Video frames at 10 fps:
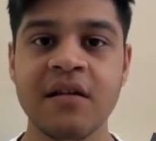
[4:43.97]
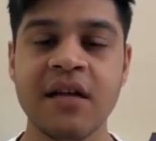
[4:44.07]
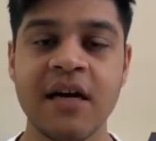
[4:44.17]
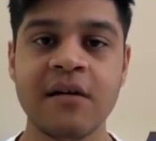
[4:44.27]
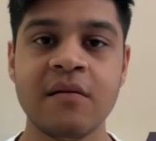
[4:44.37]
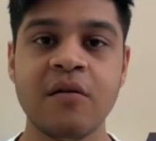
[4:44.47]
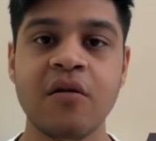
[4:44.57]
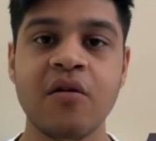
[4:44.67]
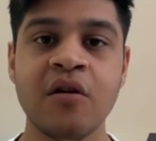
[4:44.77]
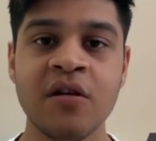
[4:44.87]
that
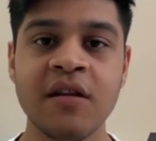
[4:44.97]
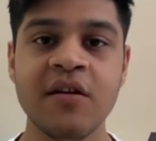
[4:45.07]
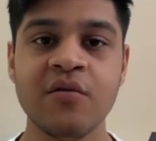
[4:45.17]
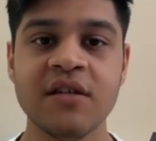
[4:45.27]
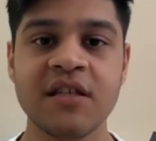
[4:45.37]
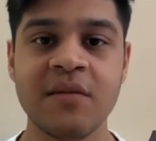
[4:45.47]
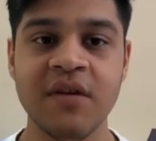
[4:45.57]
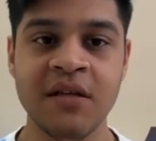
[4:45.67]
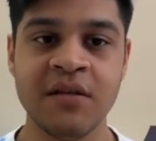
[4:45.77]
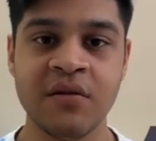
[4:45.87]
all the tokens are
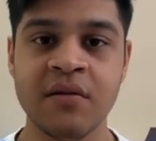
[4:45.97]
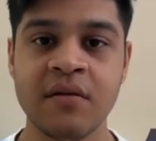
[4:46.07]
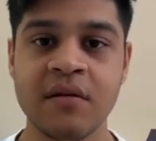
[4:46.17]
based on.